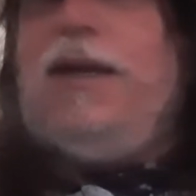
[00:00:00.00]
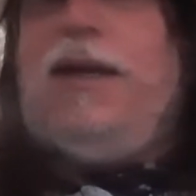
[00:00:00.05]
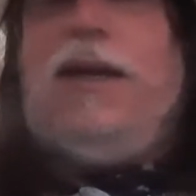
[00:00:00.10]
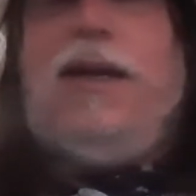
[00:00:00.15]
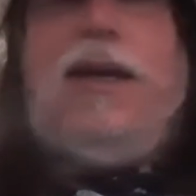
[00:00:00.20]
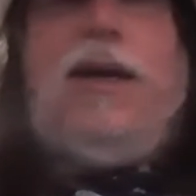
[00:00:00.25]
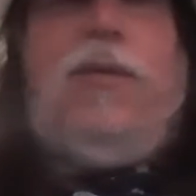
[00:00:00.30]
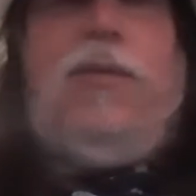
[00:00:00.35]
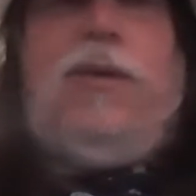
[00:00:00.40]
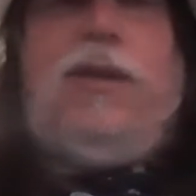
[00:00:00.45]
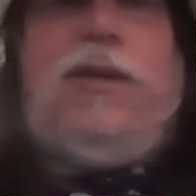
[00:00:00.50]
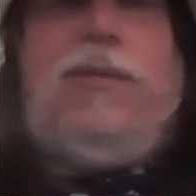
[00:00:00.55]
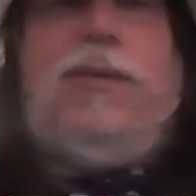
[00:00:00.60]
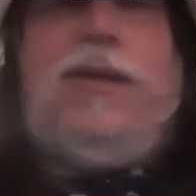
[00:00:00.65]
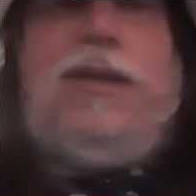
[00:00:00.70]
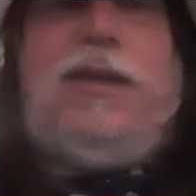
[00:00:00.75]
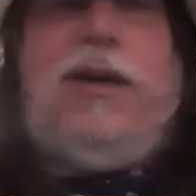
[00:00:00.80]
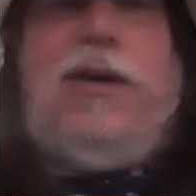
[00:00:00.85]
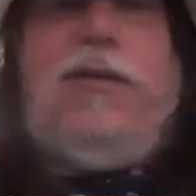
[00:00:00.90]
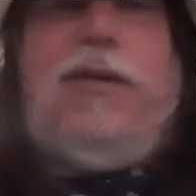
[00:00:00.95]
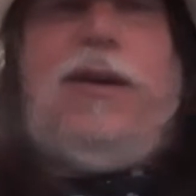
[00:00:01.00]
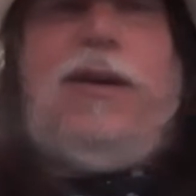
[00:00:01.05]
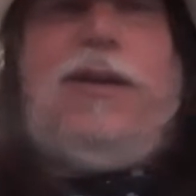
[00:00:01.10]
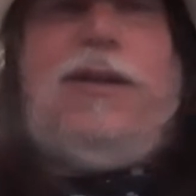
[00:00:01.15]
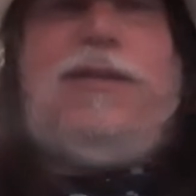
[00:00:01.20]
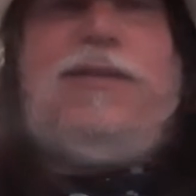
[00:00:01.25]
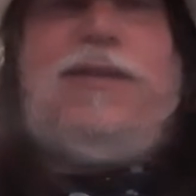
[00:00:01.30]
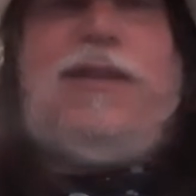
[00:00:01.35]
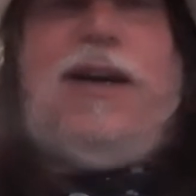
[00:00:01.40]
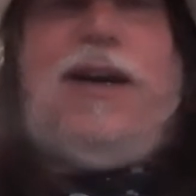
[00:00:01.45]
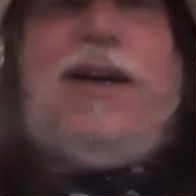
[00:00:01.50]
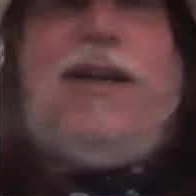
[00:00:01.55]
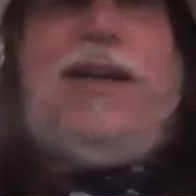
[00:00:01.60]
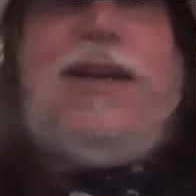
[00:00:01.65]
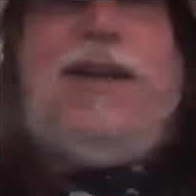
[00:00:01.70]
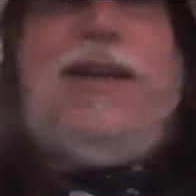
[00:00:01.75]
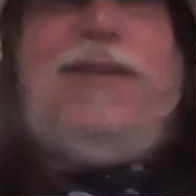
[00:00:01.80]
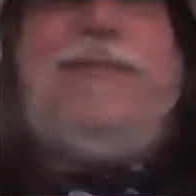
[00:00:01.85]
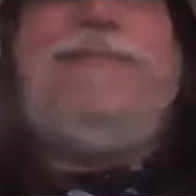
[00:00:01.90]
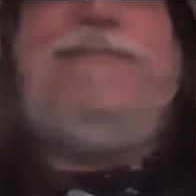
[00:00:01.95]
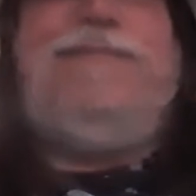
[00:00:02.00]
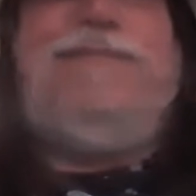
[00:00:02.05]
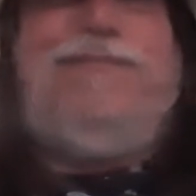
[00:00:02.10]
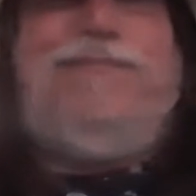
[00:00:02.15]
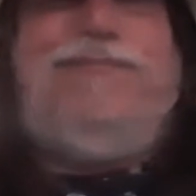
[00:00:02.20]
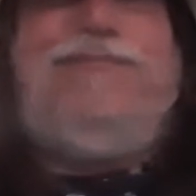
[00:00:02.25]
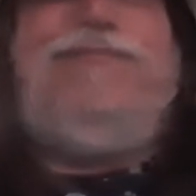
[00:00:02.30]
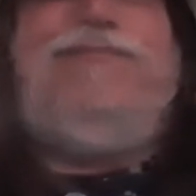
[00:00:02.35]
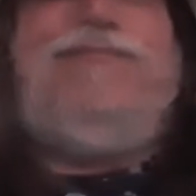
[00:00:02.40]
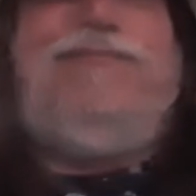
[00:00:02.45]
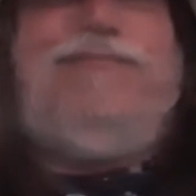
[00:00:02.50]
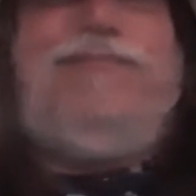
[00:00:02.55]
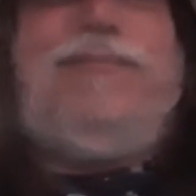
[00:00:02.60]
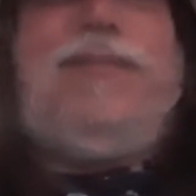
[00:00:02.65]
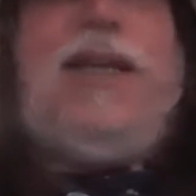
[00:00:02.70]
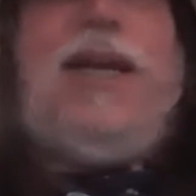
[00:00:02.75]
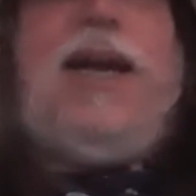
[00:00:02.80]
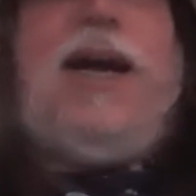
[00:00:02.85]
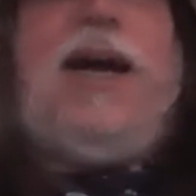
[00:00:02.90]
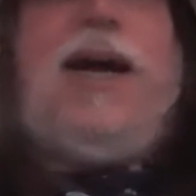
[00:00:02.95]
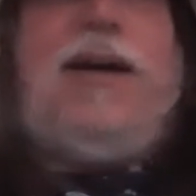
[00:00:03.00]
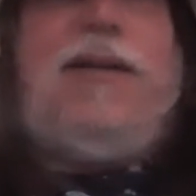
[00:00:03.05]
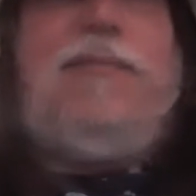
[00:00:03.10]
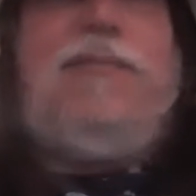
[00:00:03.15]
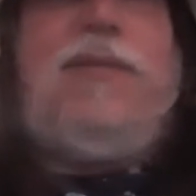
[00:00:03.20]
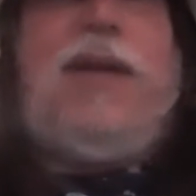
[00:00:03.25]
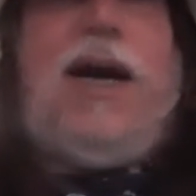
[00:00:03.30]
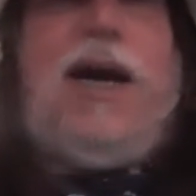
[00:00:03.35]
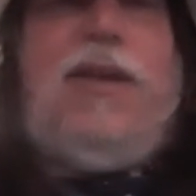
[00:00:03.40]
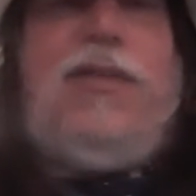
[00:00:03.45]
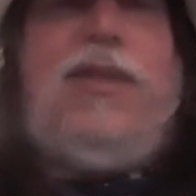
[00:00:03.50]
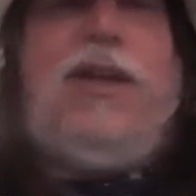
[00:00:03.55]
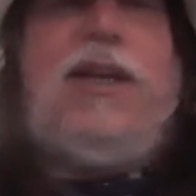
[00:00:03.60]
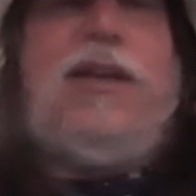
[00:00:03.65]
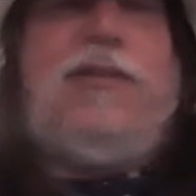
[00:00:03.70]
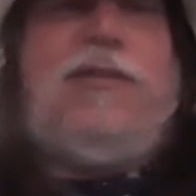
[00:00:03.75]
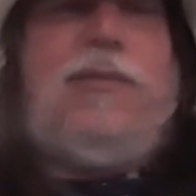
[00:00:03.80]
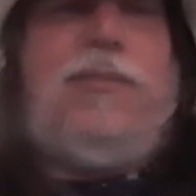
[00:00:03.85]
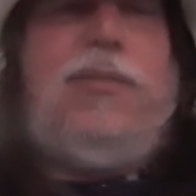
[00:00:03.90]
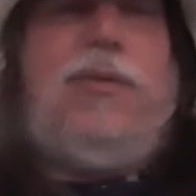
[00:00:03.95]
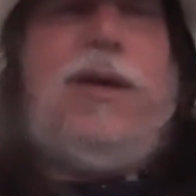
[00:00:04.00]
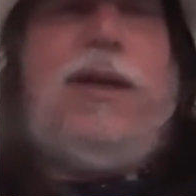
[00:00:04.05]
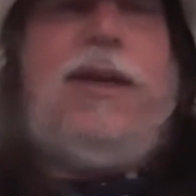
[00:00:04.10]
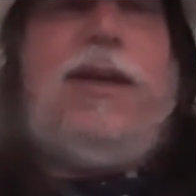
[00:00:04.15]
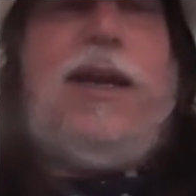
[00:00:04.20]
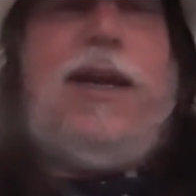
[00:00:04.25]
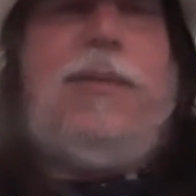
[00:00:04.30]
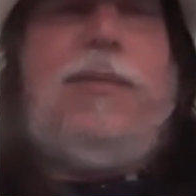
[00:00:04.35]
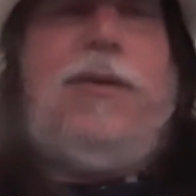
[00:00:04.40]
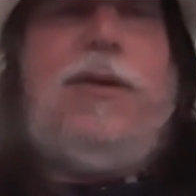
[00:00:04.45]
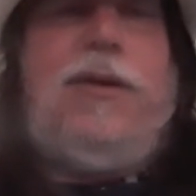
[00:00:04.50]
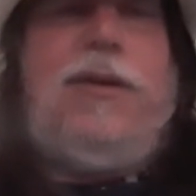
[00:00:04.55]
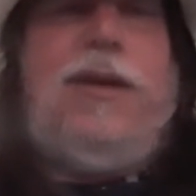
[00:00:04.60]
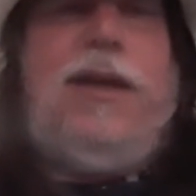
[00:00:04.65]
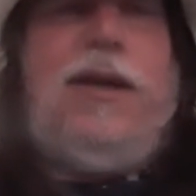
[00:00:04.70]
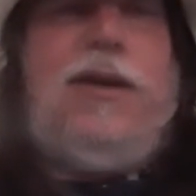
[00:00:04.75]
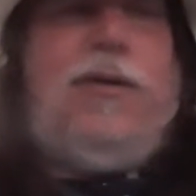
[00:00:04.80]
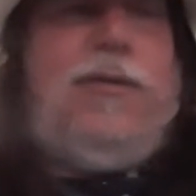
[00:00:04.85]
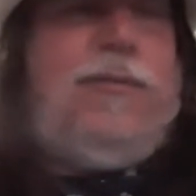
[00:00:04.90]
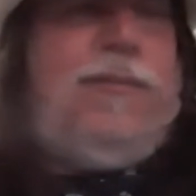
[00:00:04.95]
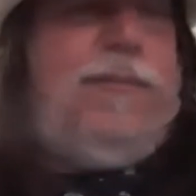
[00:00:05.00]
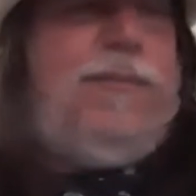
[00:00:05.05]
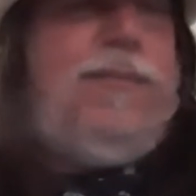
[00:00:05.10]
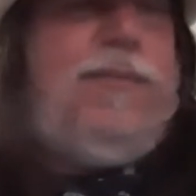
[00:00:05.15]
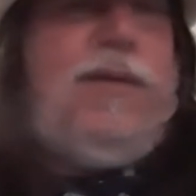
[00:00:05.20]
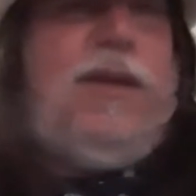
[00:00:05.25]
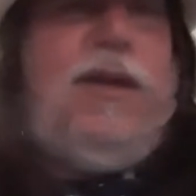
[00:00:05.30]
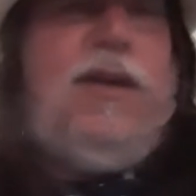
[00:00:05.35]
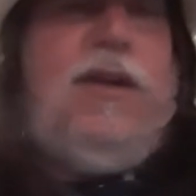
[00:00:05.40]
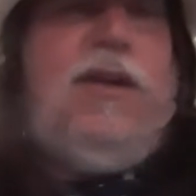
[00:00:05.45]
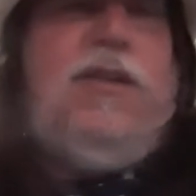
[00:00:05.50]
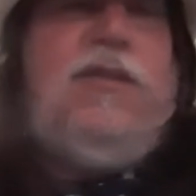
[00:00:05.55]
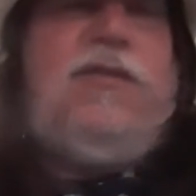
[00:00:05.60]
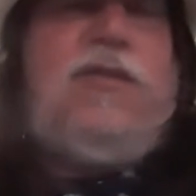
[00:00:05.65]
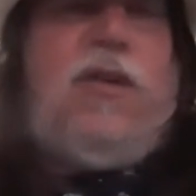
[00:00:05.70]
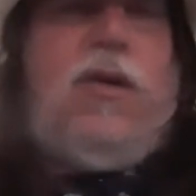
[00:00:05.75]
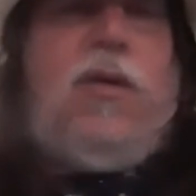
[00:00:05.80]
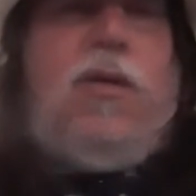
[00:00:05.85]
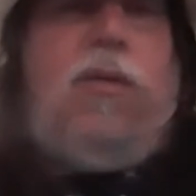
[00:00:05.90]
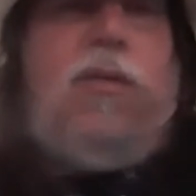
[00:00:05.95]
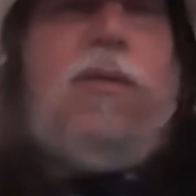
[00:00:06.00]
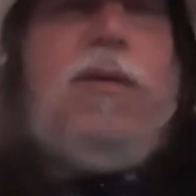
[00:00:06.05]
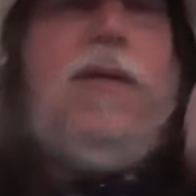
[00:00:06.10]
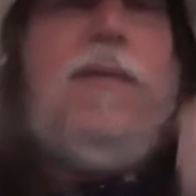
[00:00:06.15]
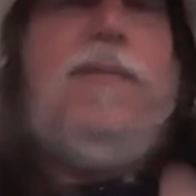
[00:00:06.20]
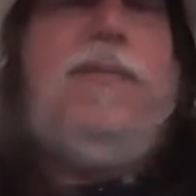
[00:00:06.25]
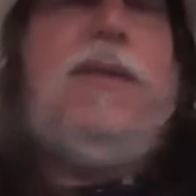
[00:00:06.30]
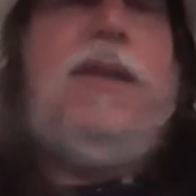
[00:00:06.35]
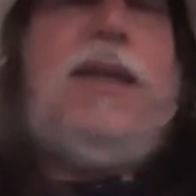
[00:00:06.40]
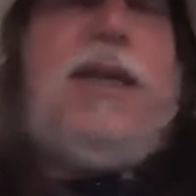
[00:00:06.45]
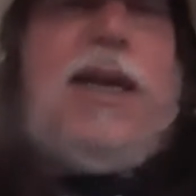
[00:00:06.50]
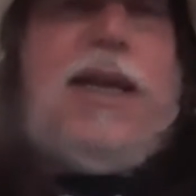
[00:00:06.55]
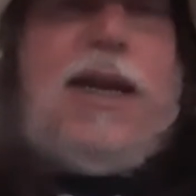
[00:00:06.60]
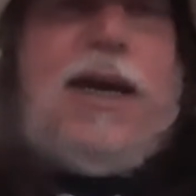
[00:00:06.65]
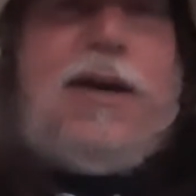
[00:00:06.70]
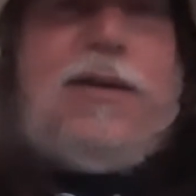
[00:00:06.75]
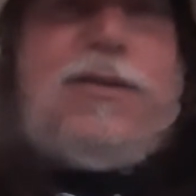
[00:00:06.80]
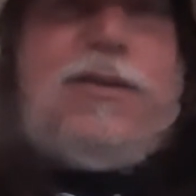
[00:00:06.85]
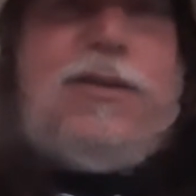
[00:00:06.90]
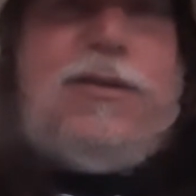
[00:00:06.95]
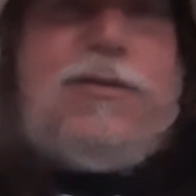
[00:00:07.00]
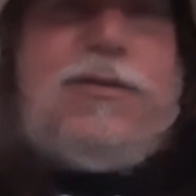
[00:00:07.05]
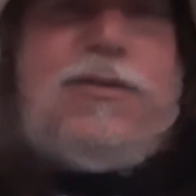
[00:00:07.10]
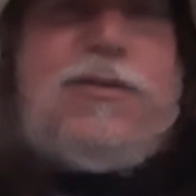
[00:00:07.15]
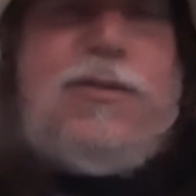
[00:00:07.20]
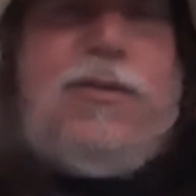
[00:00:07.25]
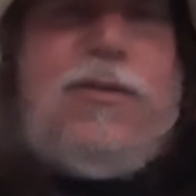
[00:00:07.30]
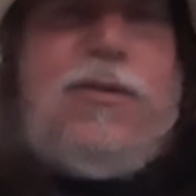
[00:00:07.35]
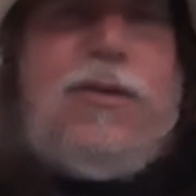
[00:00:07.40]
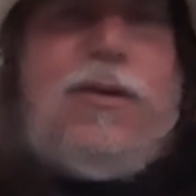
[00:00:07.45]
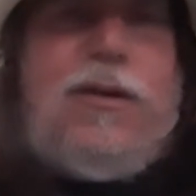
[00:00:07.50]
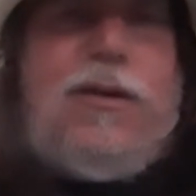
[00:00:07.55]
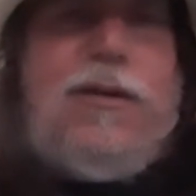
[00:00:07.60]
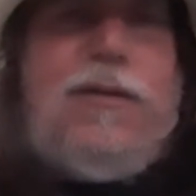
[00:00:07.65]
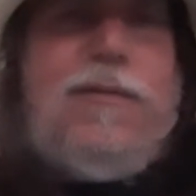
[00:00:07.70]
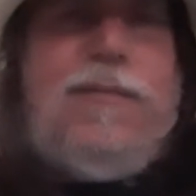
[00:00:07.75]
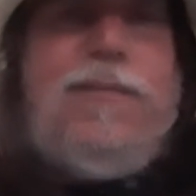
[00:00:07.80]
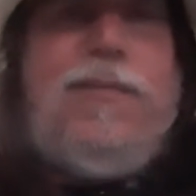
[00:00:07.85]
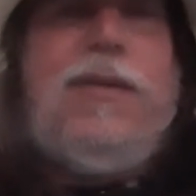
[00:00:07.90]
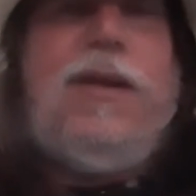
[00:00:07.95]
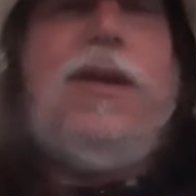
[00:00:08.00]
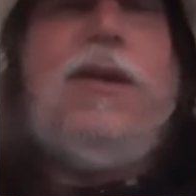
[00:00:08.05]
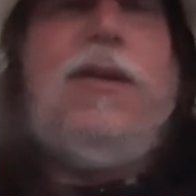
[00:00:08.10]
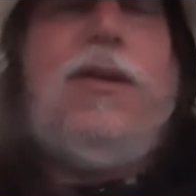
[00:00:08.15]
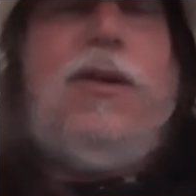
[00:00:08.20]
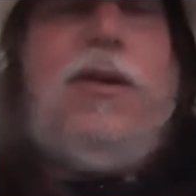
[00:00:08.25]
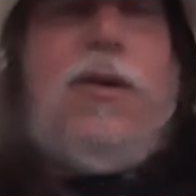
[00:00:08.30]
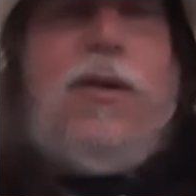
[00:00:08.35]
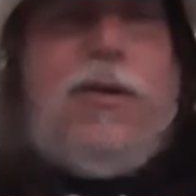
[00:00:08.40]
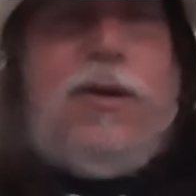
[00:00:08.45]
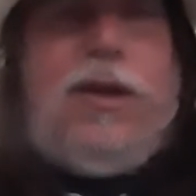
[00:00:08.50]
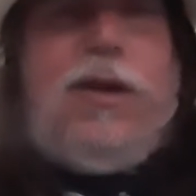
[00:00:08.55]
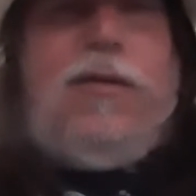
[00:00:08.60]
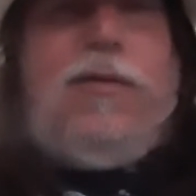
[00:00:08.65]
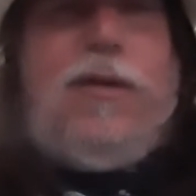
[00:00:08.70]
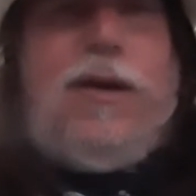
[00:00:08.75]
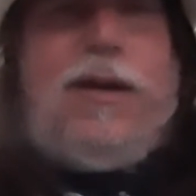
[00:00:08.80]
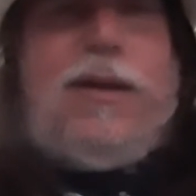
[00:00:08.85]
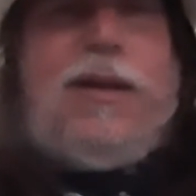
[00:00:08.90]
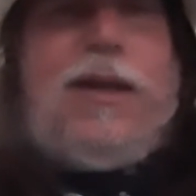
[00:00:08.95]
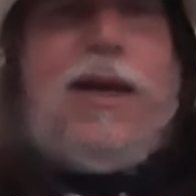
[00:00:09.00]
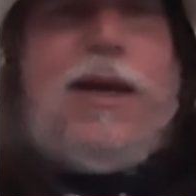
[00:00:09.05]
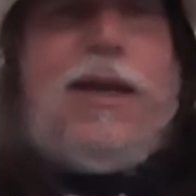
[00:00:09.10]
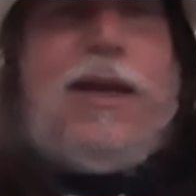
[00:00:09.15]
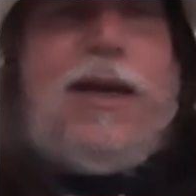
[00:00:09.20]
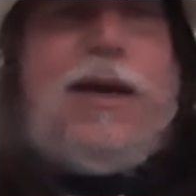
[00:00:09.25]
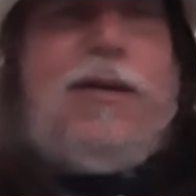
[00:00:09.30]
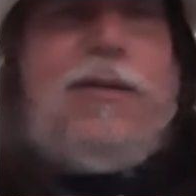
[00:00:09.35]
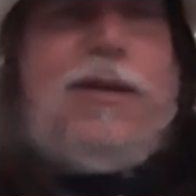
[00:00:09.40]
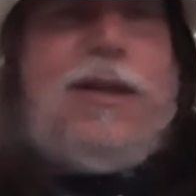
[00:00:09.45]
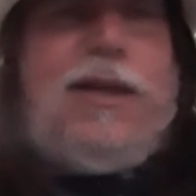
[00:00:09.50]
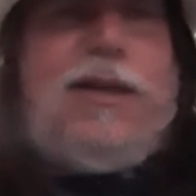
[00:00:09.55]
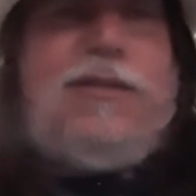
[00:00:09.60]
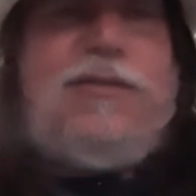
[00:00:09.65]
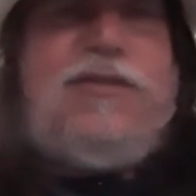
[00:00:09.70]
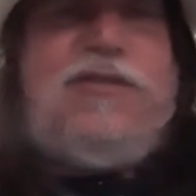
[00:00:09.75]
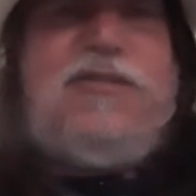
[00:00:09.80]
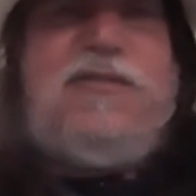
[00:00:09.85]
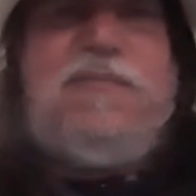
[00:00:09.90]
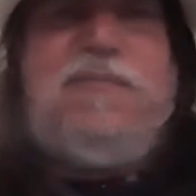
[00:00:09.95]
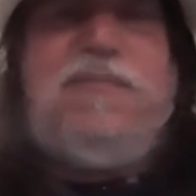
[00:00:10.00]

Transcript: And with the material it's got in it, yeah, I think it's a pretty damn good deal. So get out to your store, go to your online outlets,